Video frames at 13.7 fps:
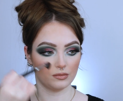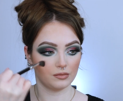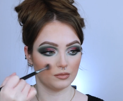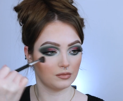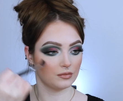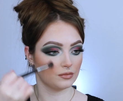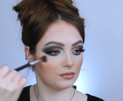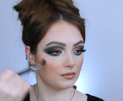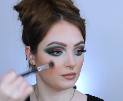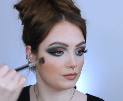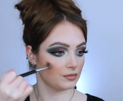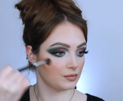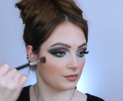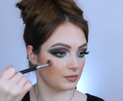
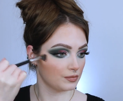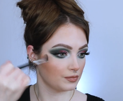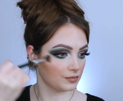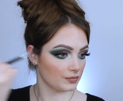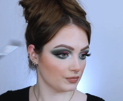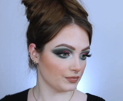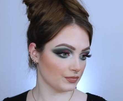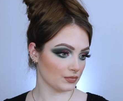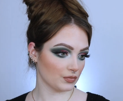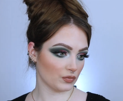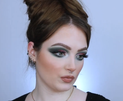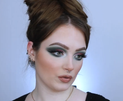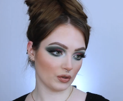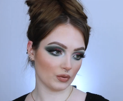(silence)